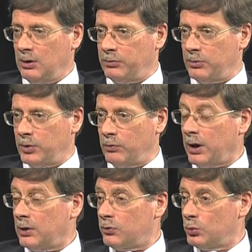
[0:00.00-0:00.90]
from the
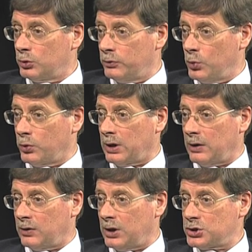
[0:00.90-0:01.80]
right sort of
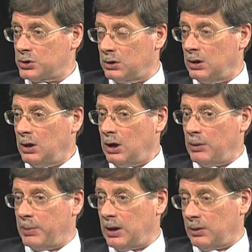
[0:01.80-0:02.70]
organisation
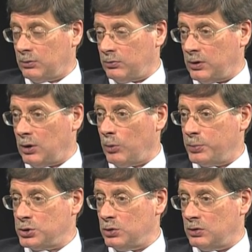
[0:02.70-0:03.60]
about the
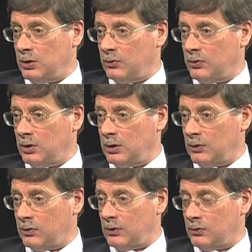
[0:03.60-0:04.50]
opportunities that
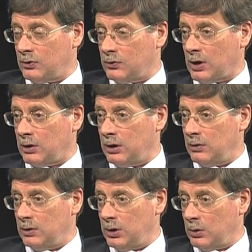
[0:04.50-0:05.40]
exist to study
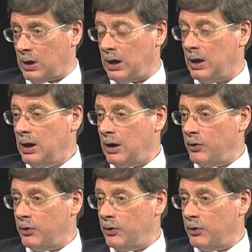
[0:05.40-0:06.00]
in the UK.